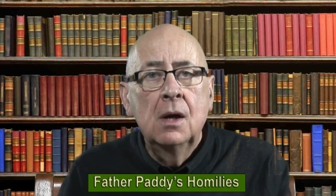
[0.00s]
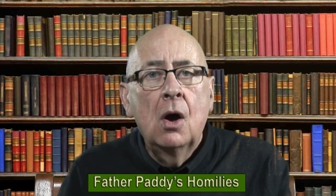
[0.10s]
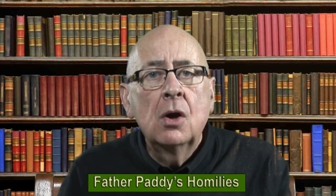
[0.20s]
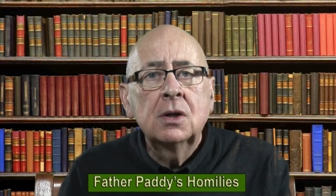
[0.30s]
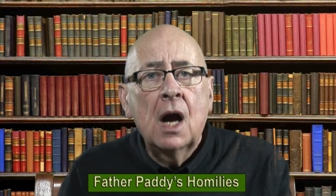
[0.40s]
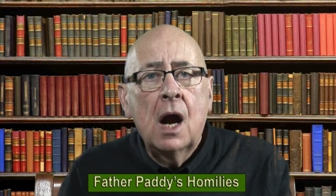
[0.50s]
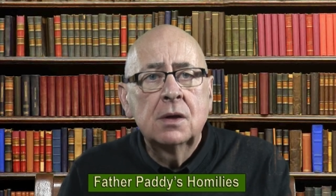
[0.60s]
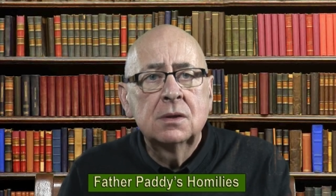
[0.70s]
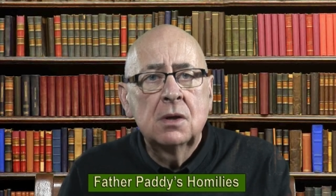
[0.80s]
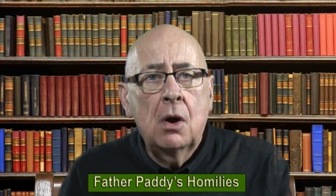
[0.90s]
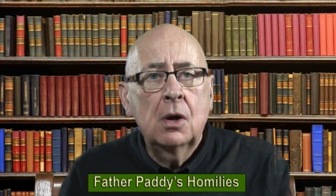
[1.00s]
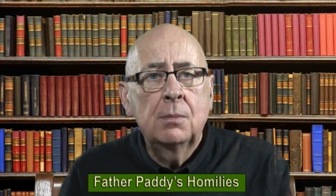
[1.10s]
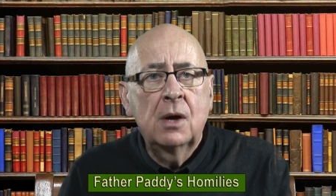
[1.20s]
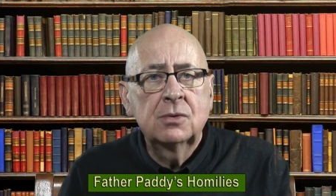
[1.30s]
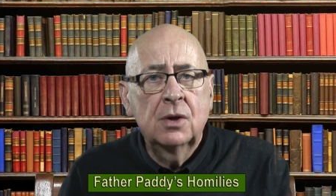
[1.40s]
Unguarded talk
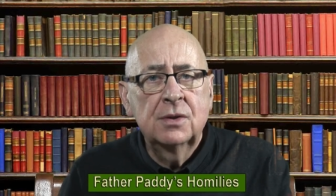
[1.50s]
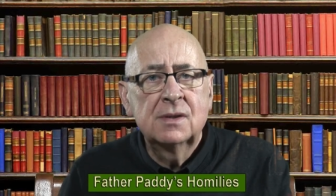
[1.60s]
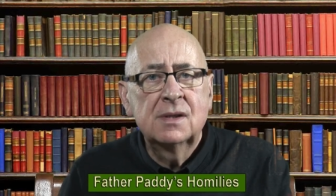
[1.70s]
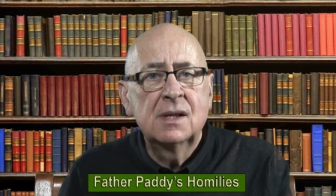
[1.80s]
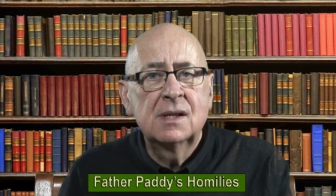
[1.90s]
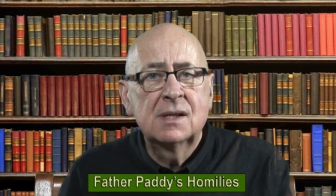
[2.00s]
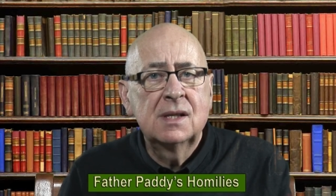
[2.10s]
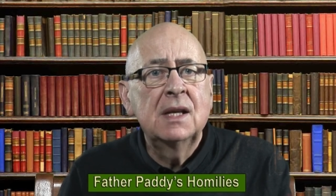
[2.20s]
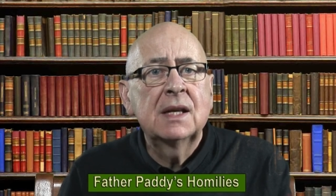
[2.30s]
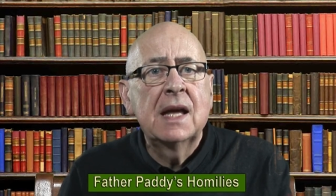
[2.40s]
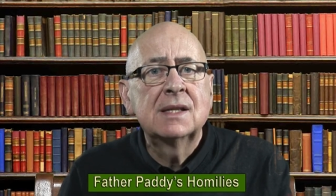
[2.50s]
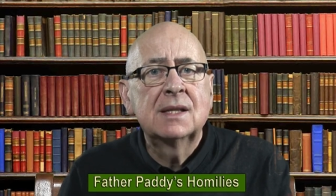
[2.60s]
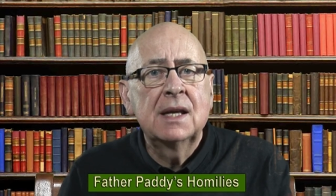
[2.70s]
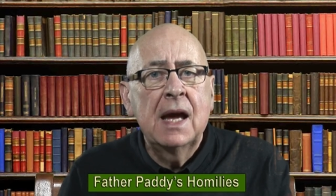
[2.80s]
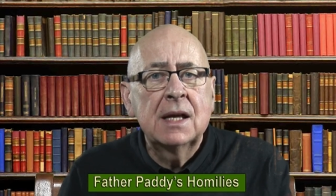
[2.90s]
about others is a sin against
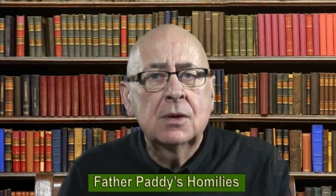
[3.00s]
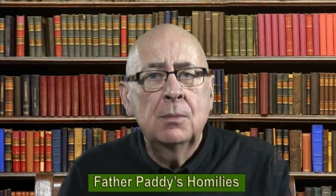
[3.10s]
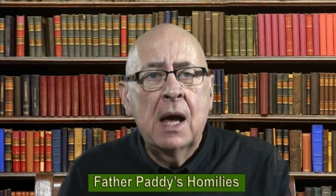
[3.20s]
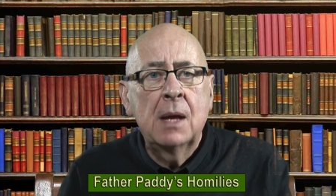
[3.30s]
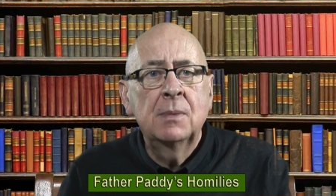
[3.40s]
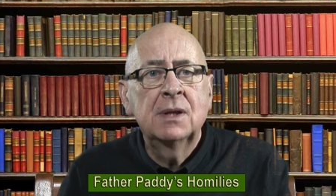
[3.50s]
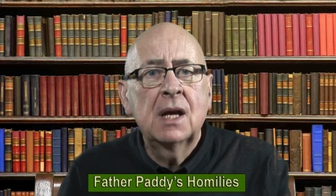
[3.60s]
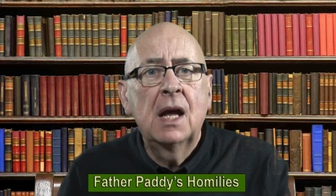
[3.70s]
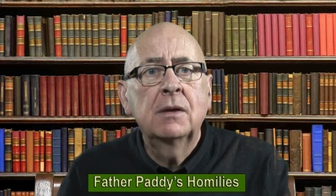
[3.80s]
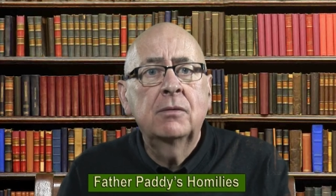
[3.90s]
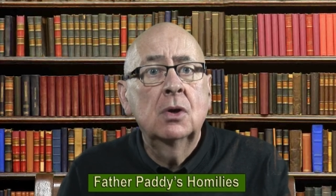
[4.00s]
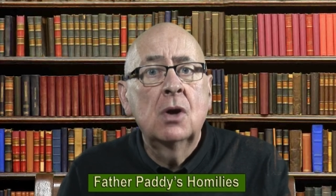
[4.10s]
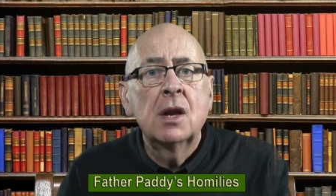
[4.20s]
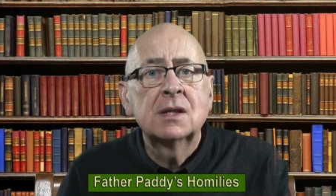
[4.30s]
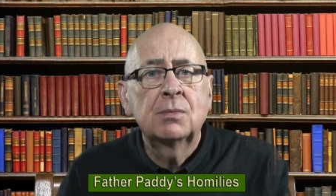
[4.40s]
the 8th commandment, and if we're
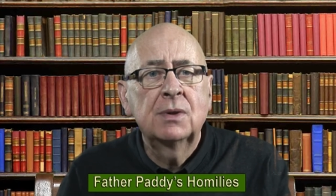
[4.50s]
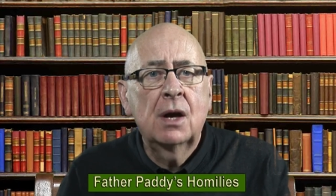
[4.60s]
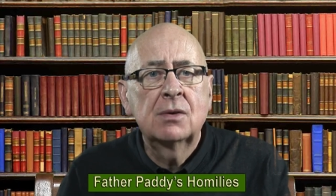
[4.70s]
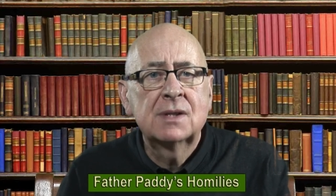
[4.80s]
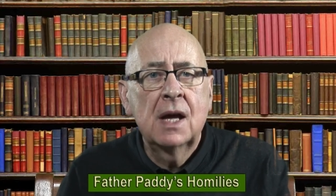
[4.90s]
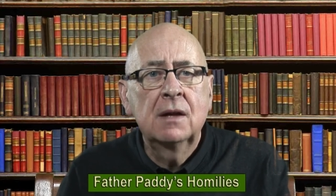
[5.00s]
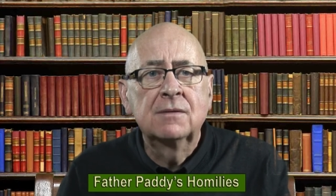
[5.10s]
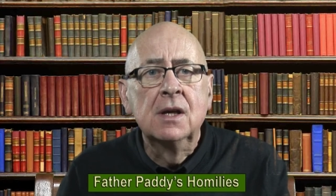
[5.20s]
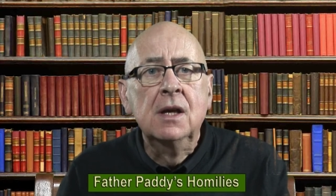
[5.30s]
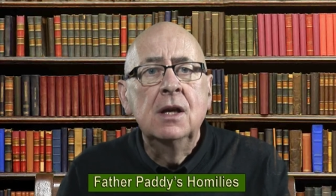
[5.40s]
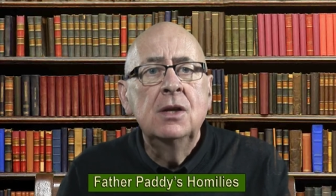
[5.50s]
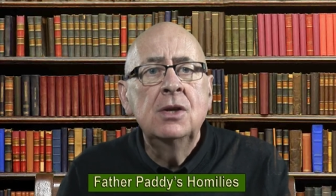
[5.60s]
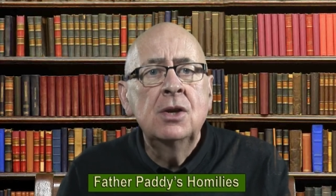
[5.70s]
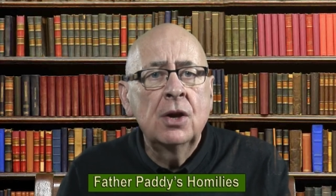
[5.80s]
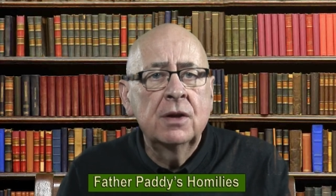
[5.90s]
honest with ourselves,
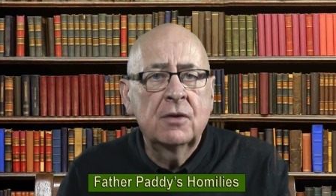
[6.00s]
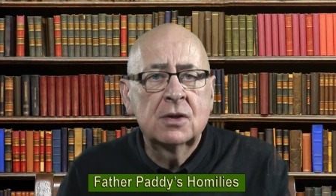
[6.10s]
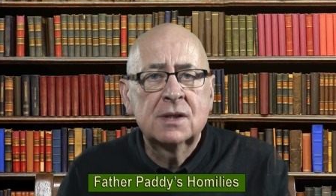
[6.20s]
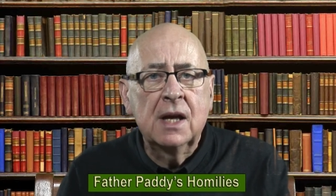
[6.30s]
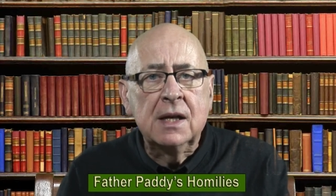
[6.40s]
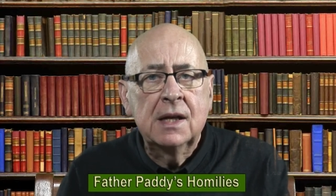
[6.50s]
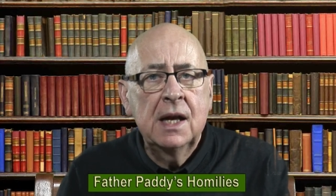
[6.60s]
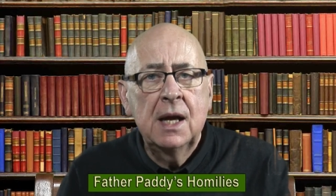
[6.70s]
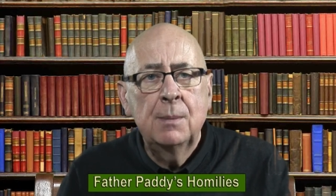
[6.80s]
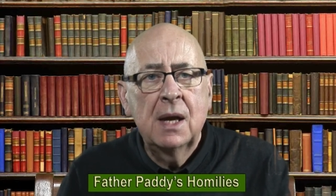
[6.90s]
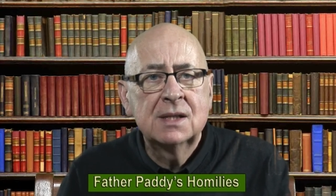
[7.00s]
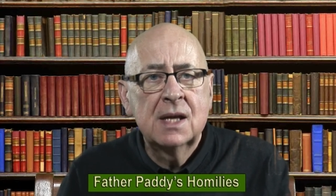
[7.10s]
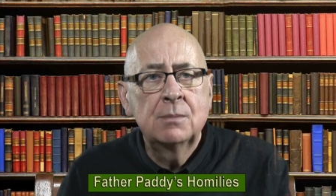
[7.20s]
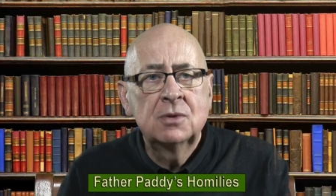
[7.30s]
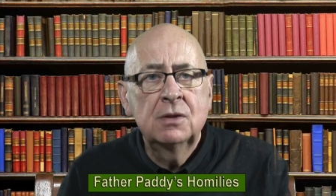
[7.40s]
none of us can claim
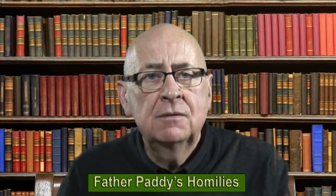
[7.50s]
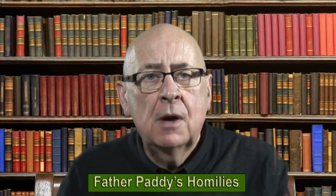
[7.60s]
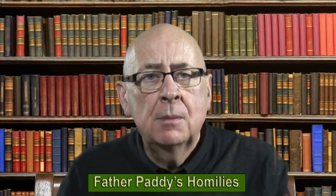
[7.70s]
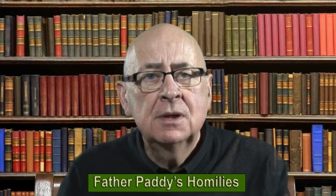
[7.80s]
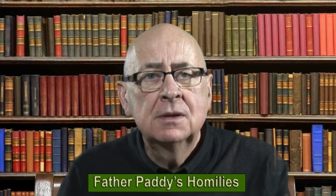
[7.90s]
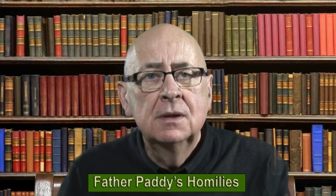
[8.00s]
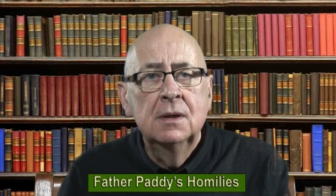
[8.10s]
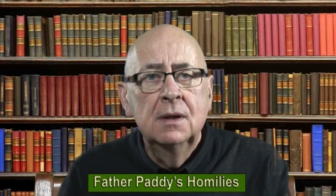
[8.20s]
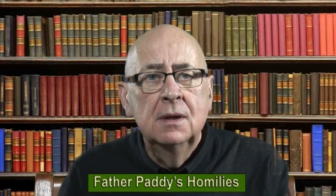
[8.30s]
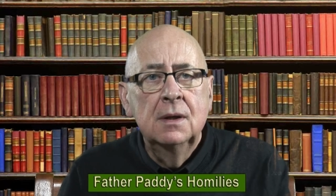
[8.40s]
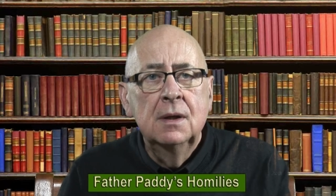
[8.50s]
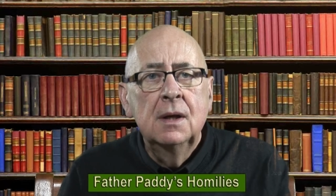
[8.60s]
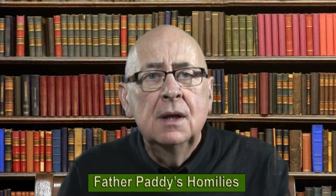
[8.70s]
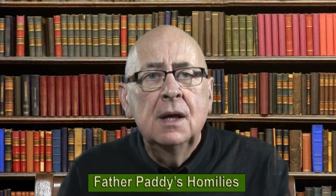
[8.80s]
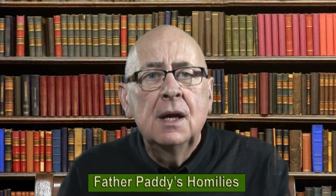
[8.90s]
exemption from it.
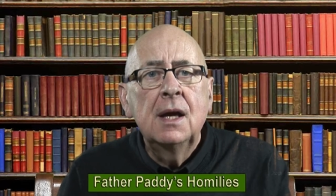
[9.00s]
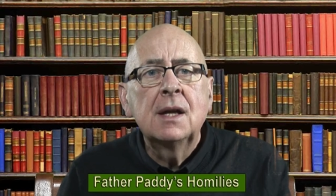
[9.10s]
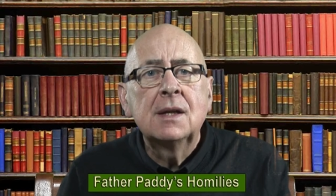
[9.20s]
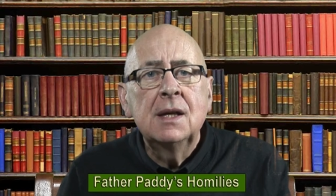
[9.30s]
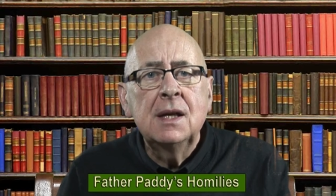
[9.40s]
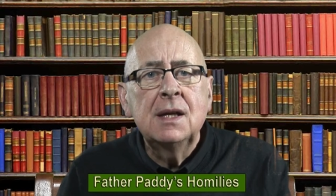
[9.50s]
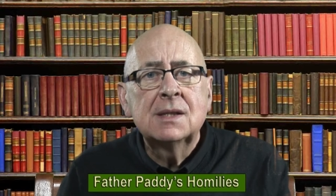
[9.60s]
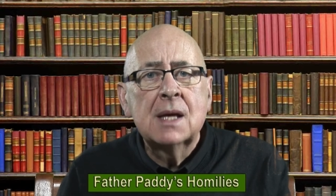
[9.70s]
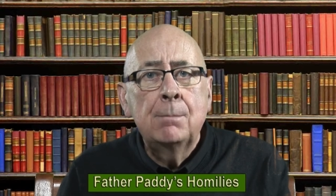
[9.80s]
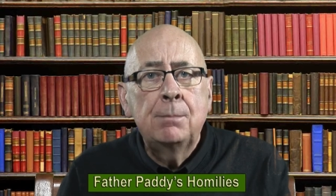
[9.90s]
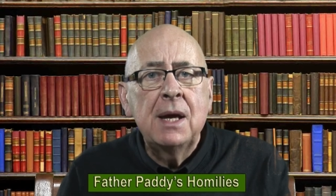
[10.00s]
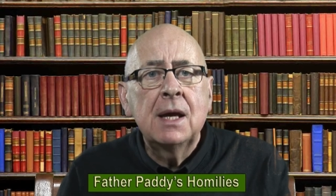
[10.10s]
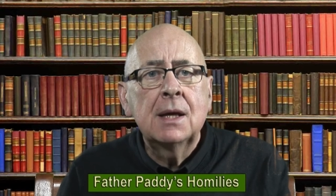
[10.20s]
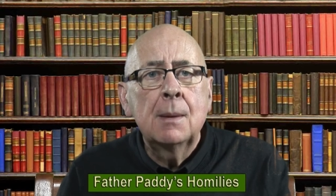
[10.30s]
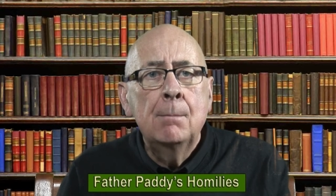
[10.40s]
It needs a
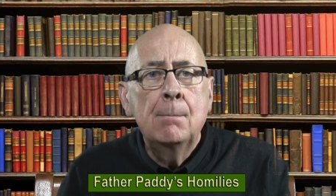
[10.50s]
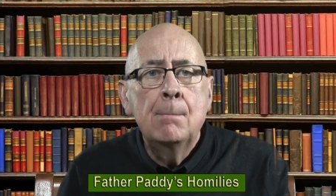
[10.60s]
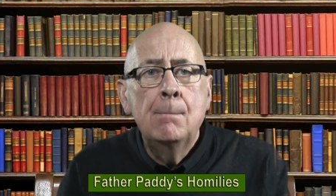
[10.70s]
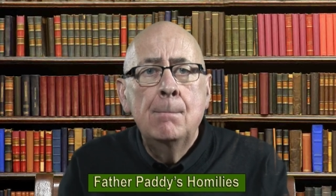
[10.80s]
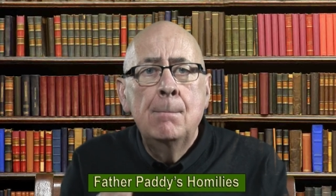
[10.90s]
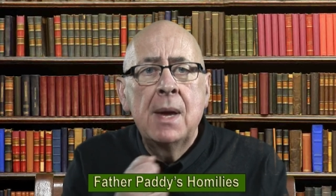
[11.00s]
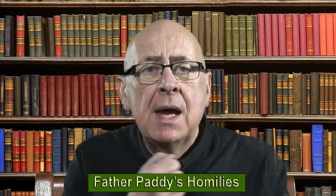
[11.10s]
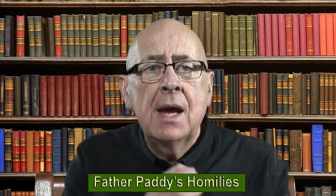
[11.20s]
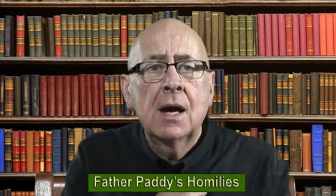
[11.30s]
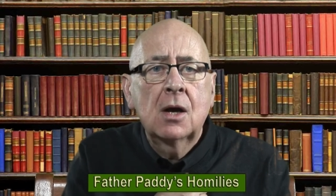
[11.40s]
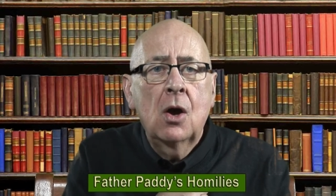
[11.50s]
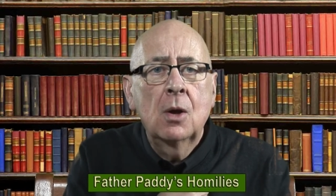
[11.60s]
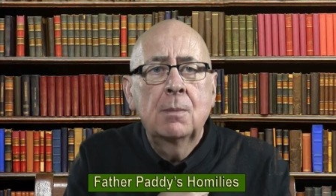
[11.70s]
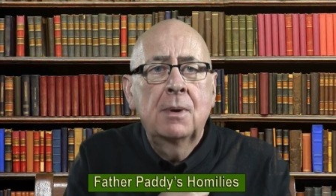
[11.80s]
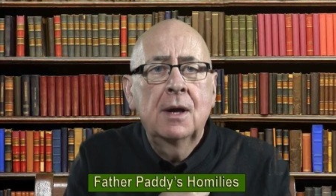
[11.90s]
big mea
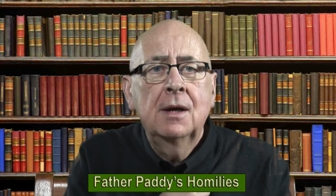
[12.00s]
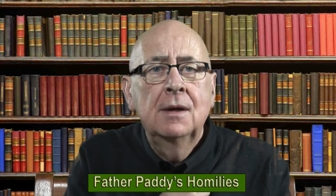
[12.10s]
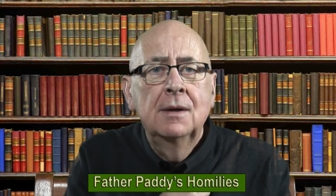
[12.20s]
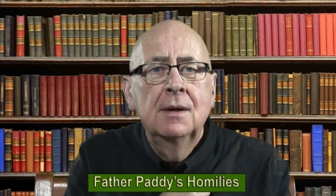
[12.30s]
culpa,